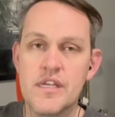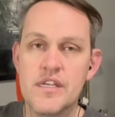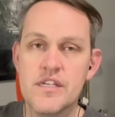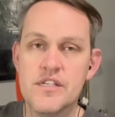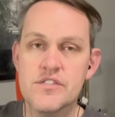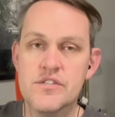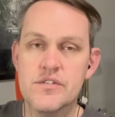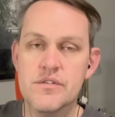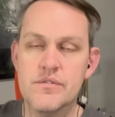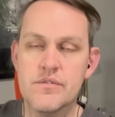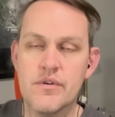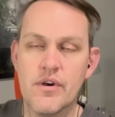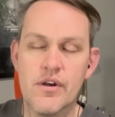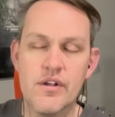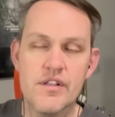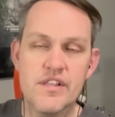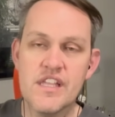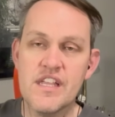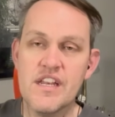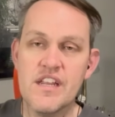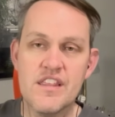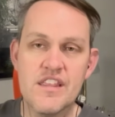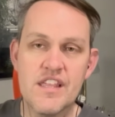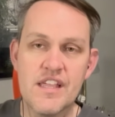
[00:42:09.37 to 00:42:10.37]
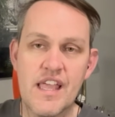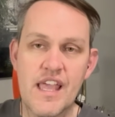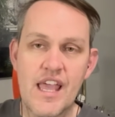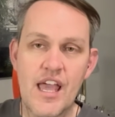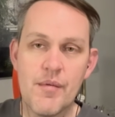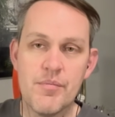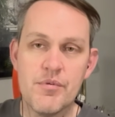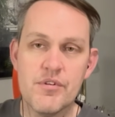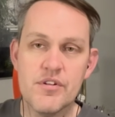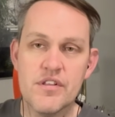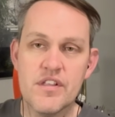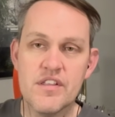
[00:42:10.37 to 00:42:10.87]
So hardly anything
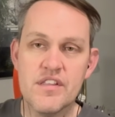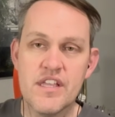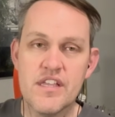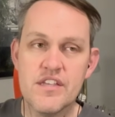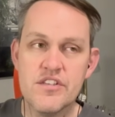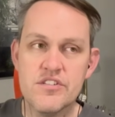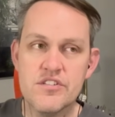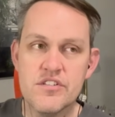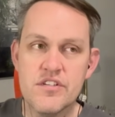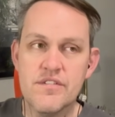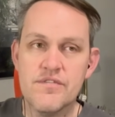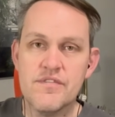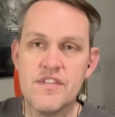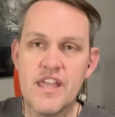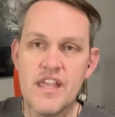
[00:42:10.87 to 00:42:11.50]
happened on the day shift,